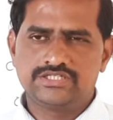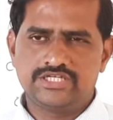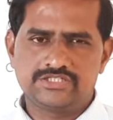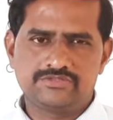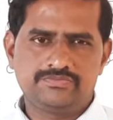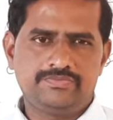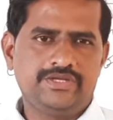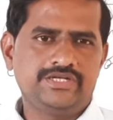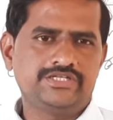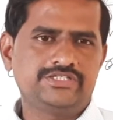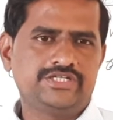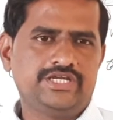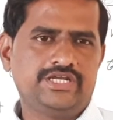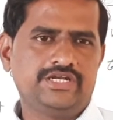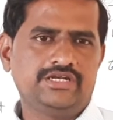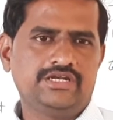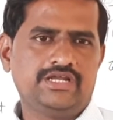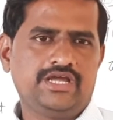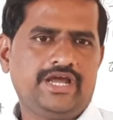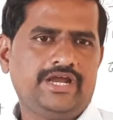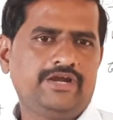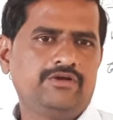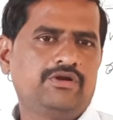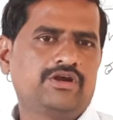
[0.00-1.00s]

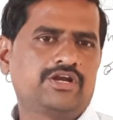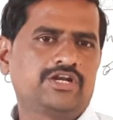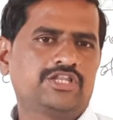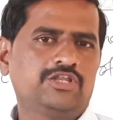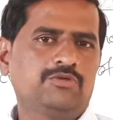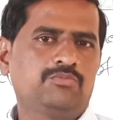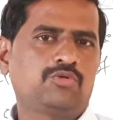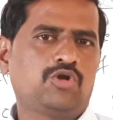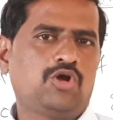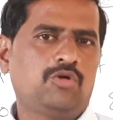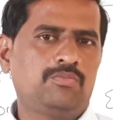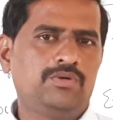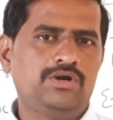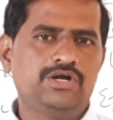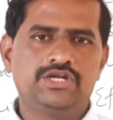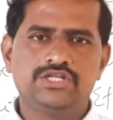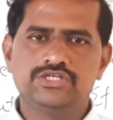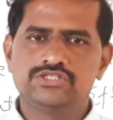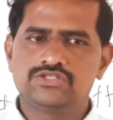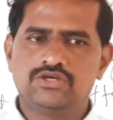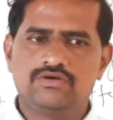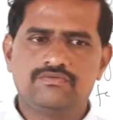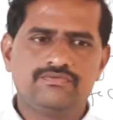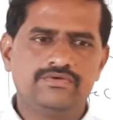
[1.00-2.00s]
suspension and what are the
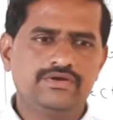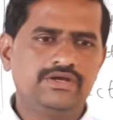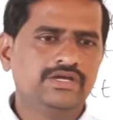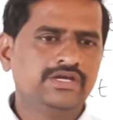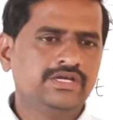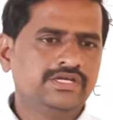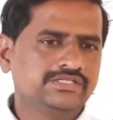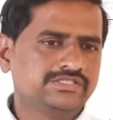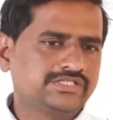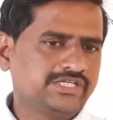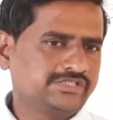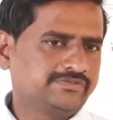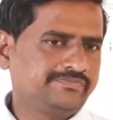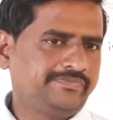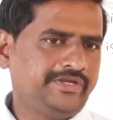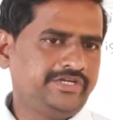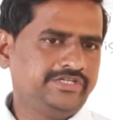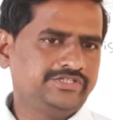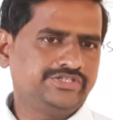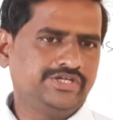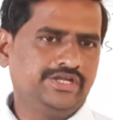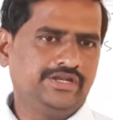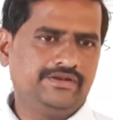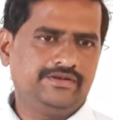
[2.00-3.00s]
properties of
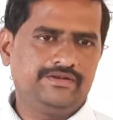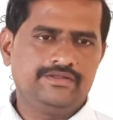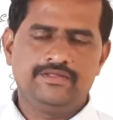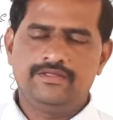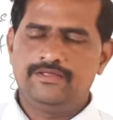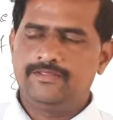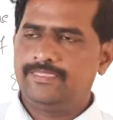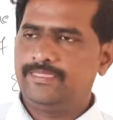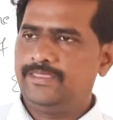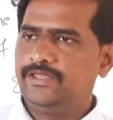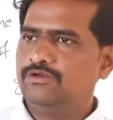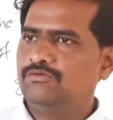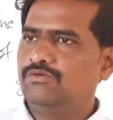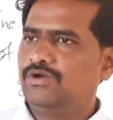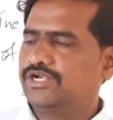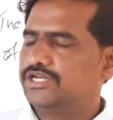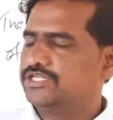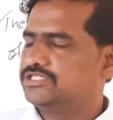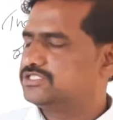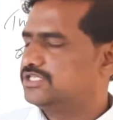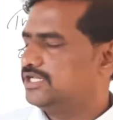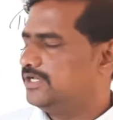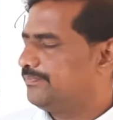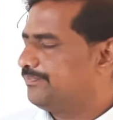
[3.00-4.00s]
suspension? Then
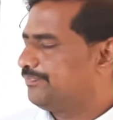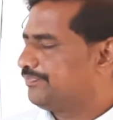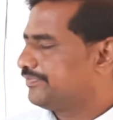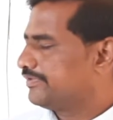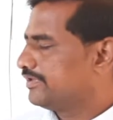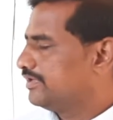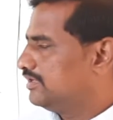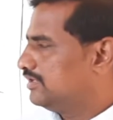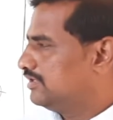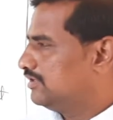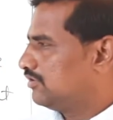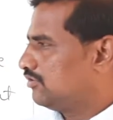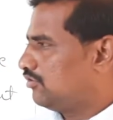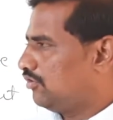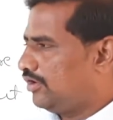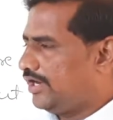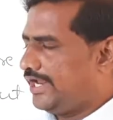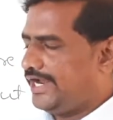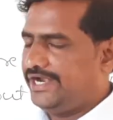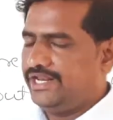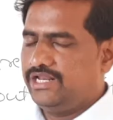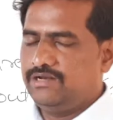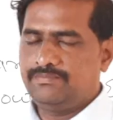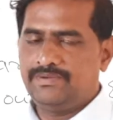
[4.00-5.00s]
what is the
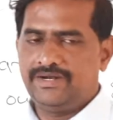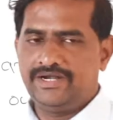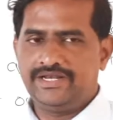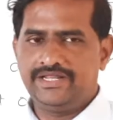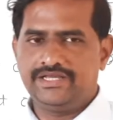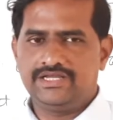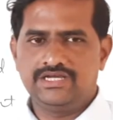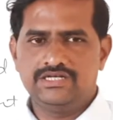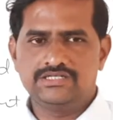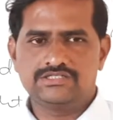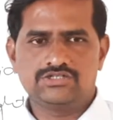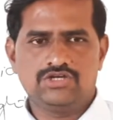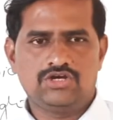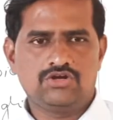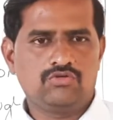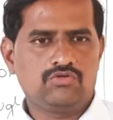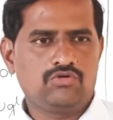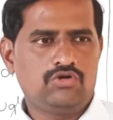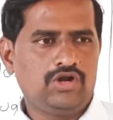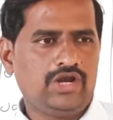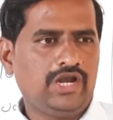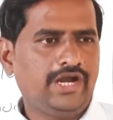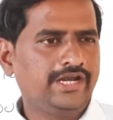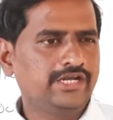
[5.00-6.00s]
colloidal particles or
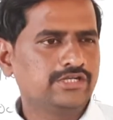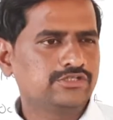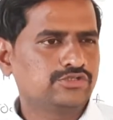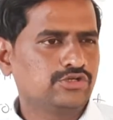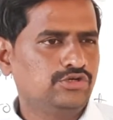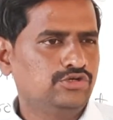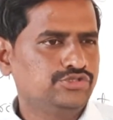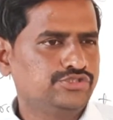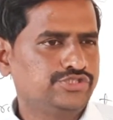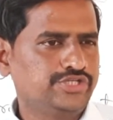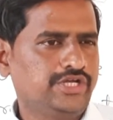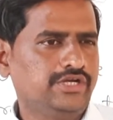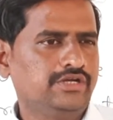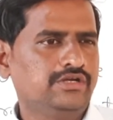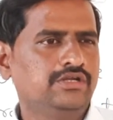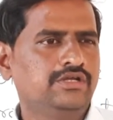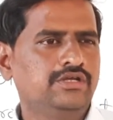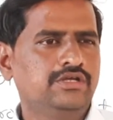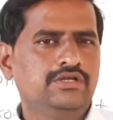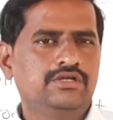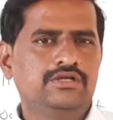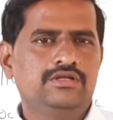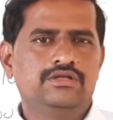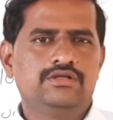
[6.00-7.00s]
colloidal solution?
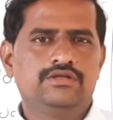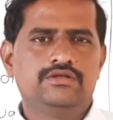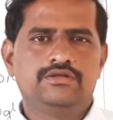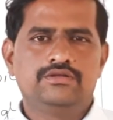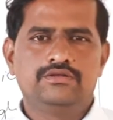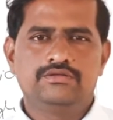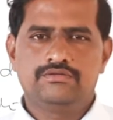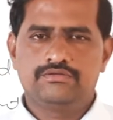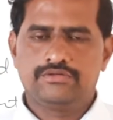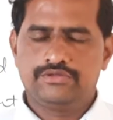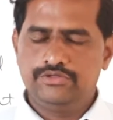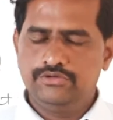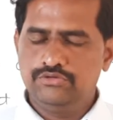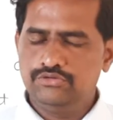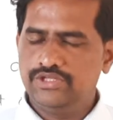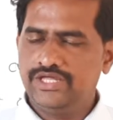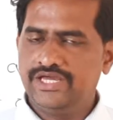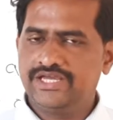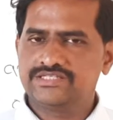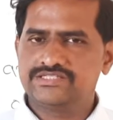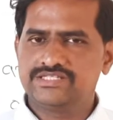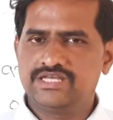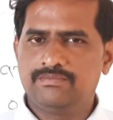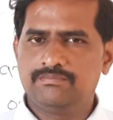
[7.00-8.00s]
Give
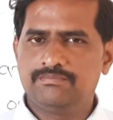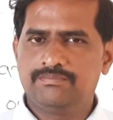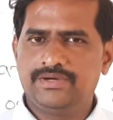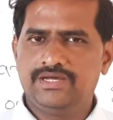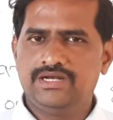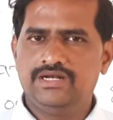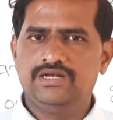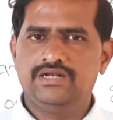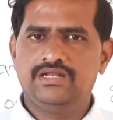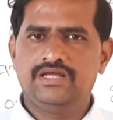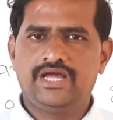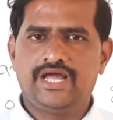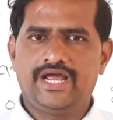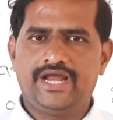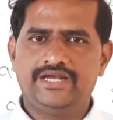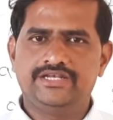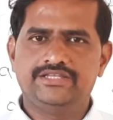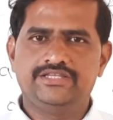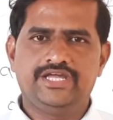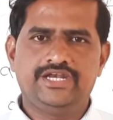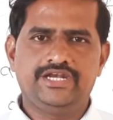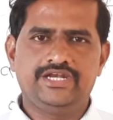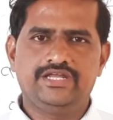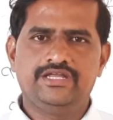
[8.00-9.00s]
the example
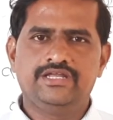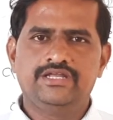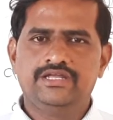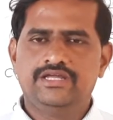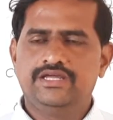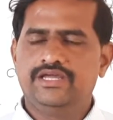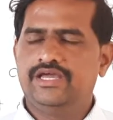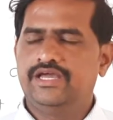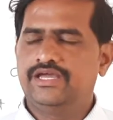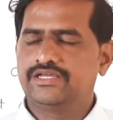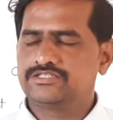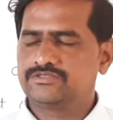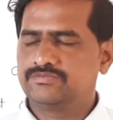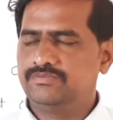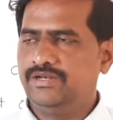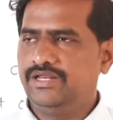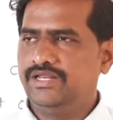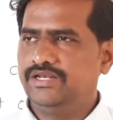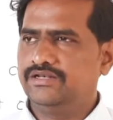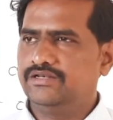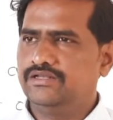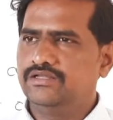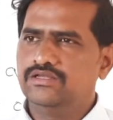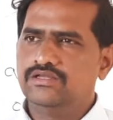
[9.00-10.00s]
and then
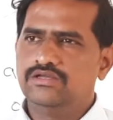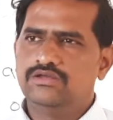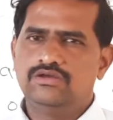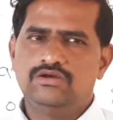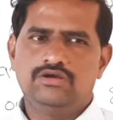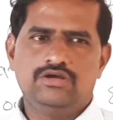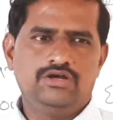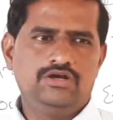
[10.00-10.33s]
explain